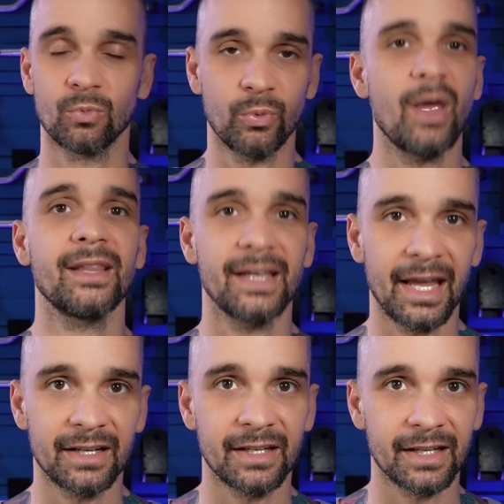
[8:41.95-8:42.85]

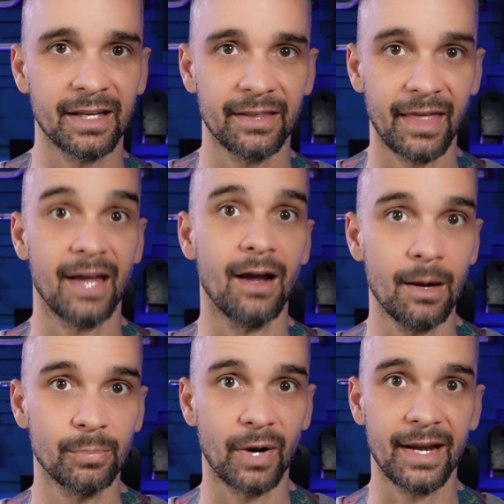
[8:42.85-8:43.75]
relegating that
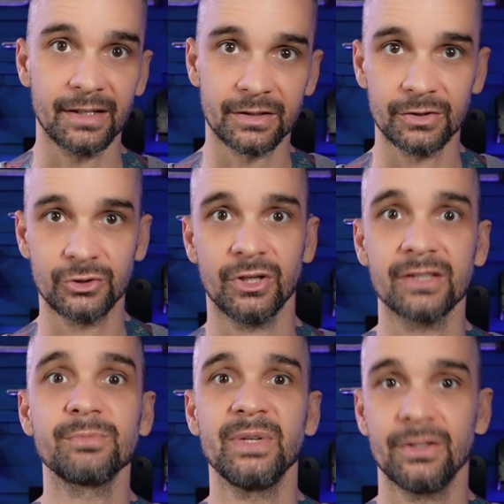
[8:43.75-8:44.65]
upright to
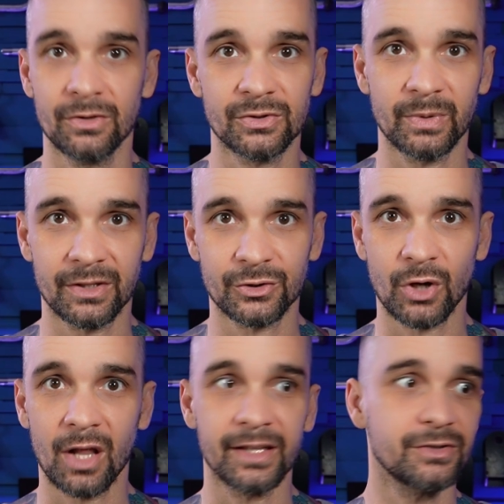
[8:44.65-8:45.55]
just be used with the
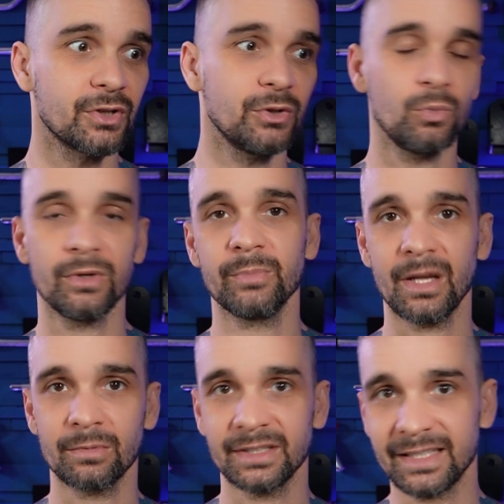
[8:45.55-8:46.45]
trolley, so you wouldn't be
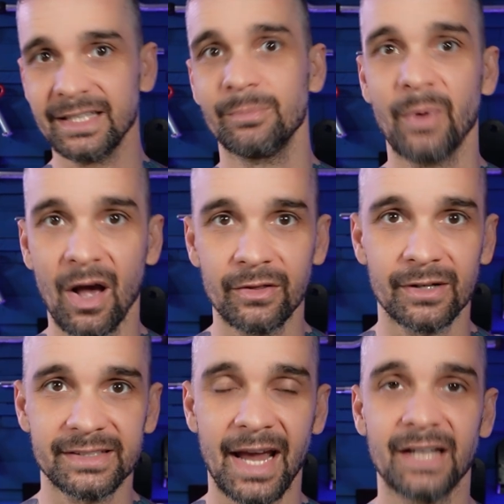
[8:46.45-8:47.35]
able to keep
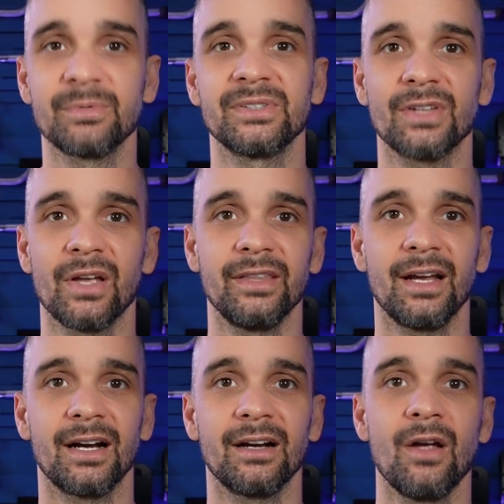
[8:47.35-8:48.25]
other attachments on
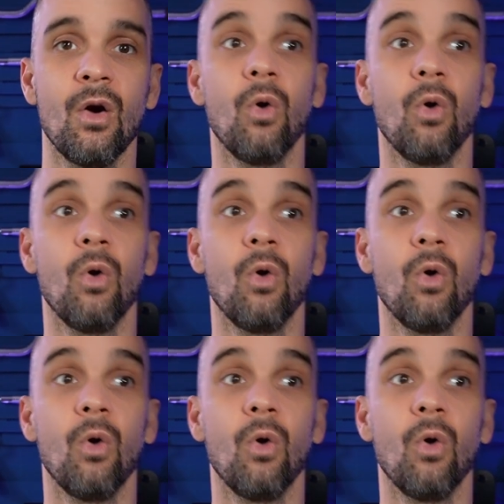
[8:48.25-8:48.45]
there,